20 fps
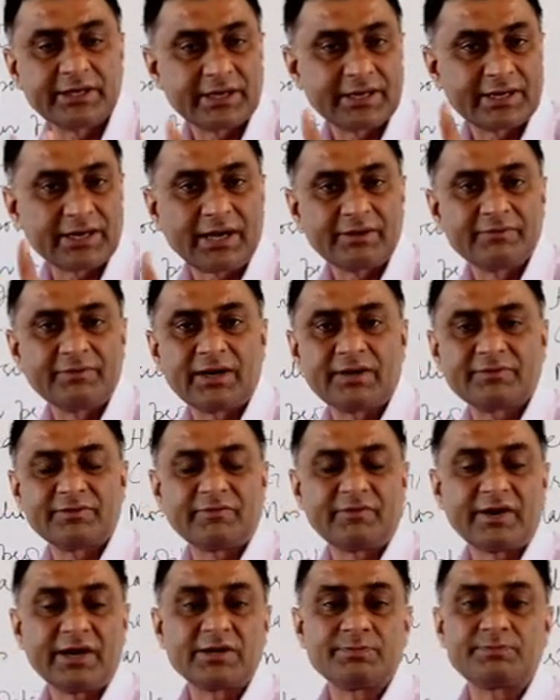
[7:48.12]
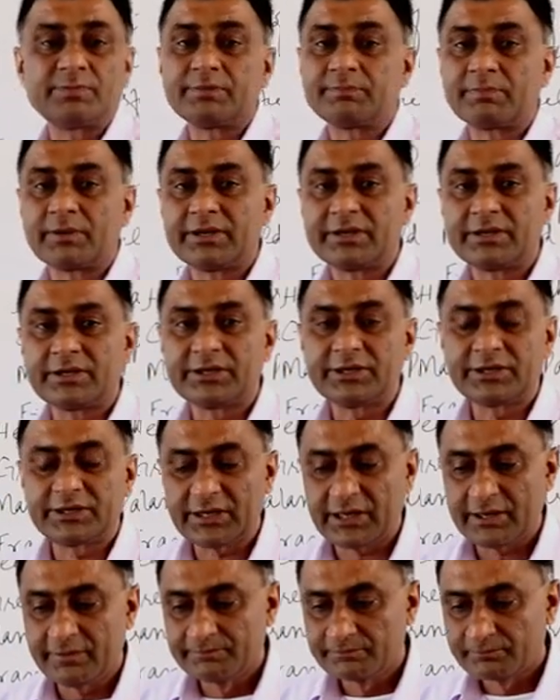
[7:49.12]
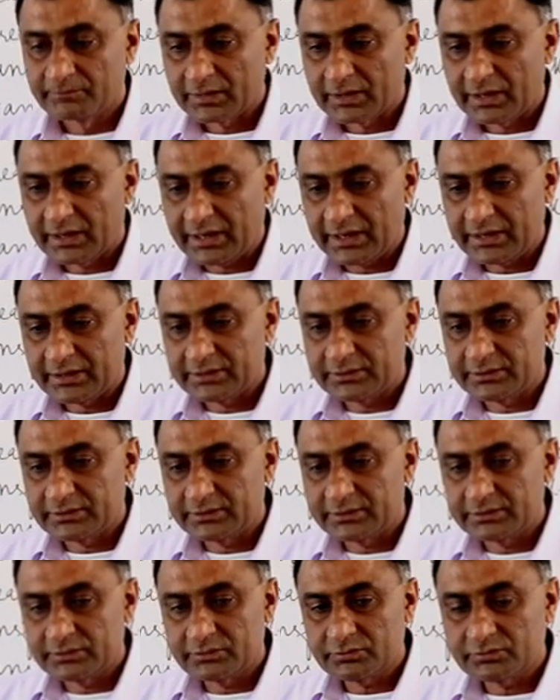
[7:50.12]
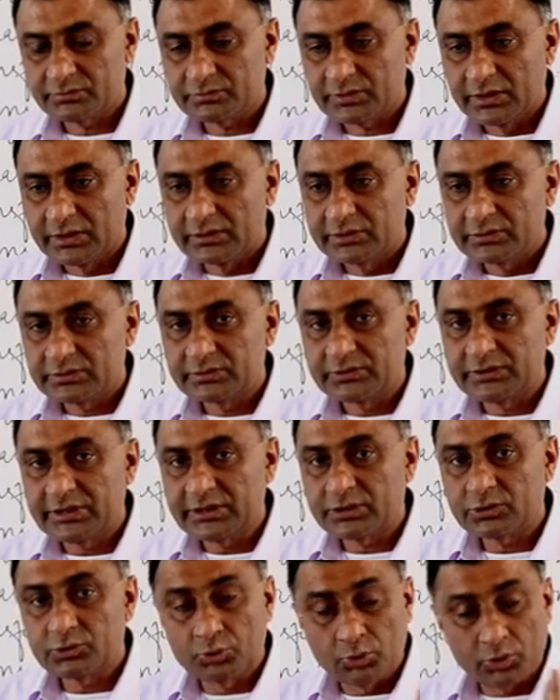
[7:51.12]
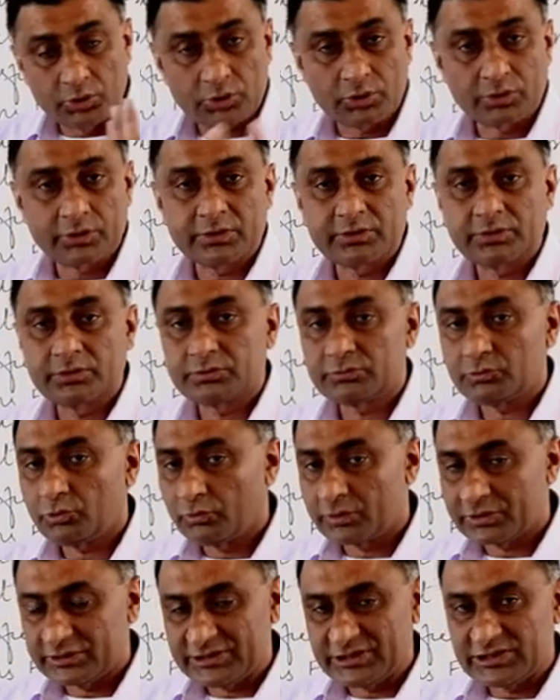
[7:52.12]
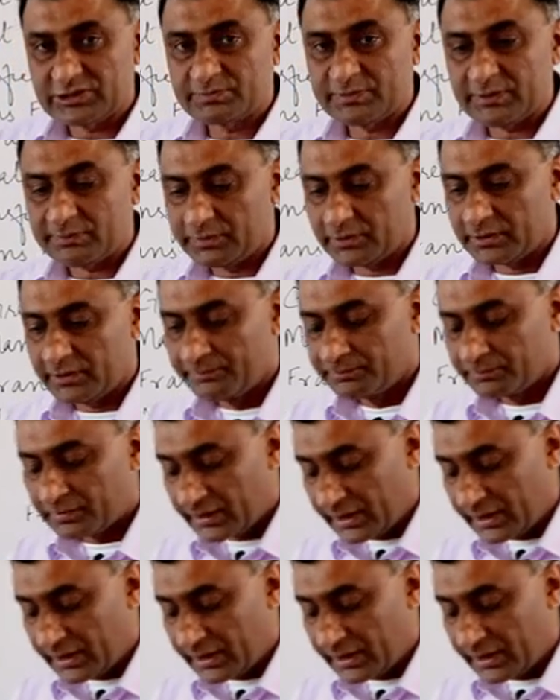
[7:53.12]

their arrival of the white people in India, and they ruled over these people.